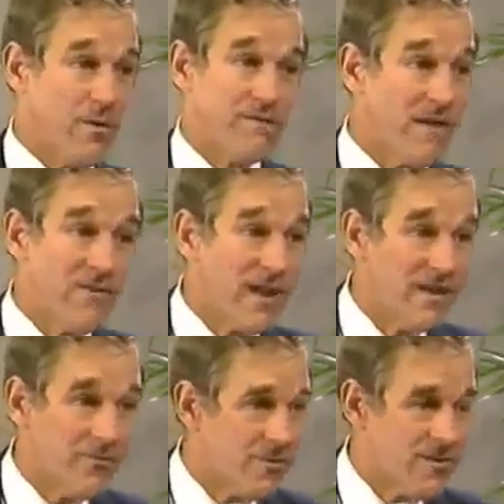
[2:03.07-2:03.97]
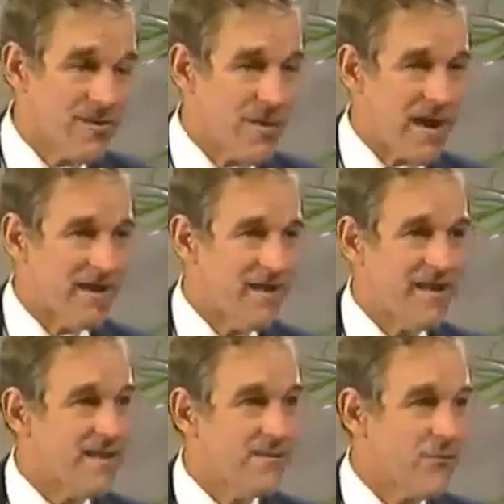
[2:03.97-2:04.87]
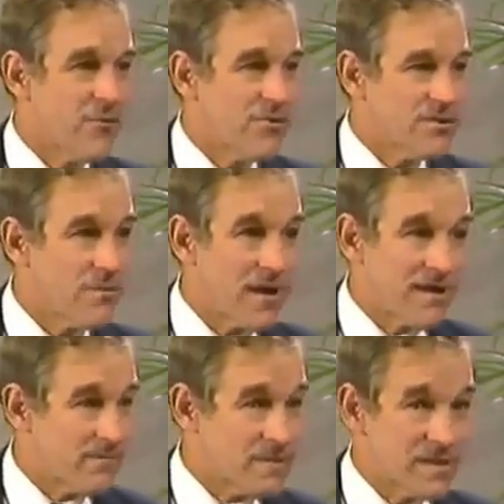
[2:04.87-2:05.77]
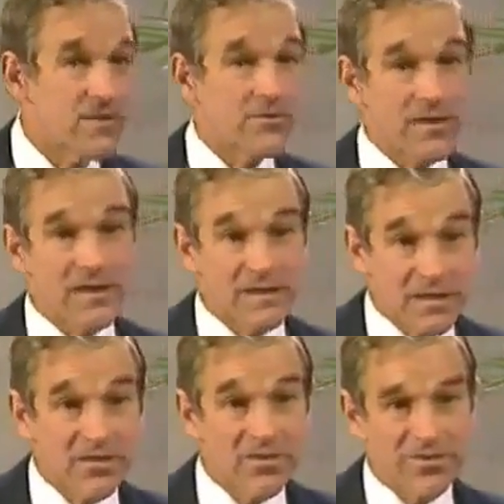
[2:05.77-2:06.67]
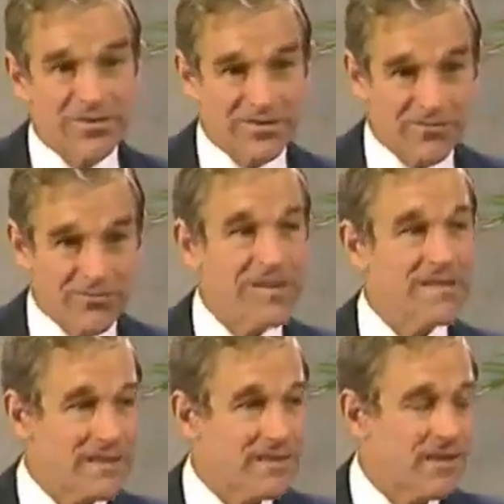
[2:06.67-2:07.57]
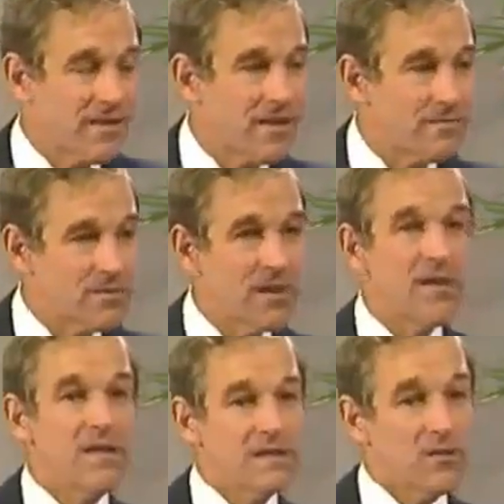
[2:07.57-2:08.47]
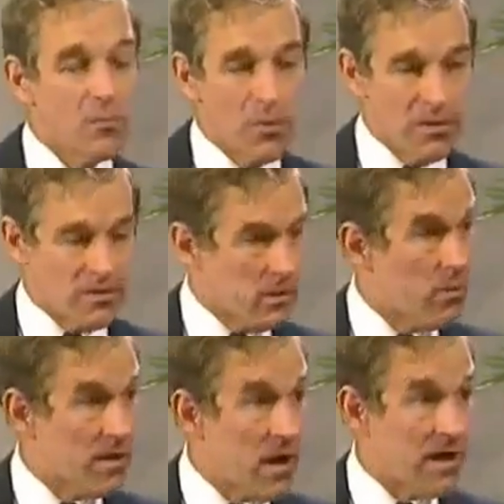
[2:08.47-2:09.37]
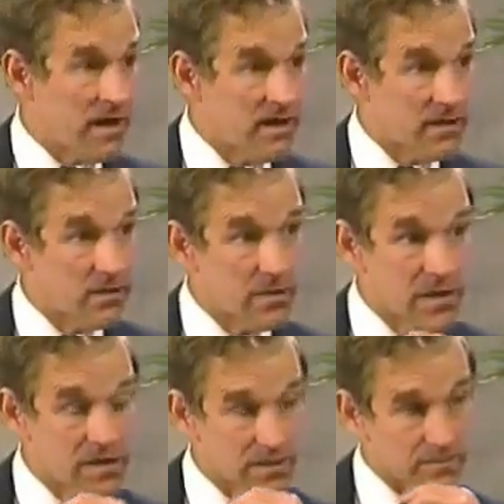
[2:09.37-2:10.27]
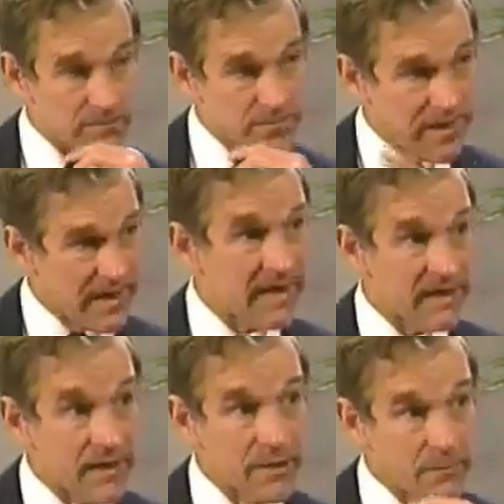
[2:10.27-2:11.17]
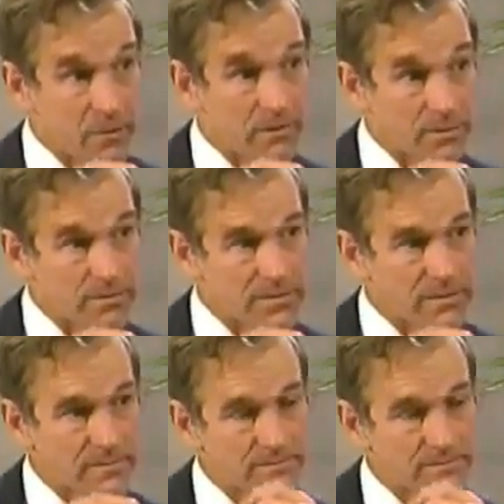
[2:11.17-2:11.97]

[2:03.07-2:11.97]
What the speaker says: We never had to worry about the foreigners buying up this country until recent times, until we got into these economic problems.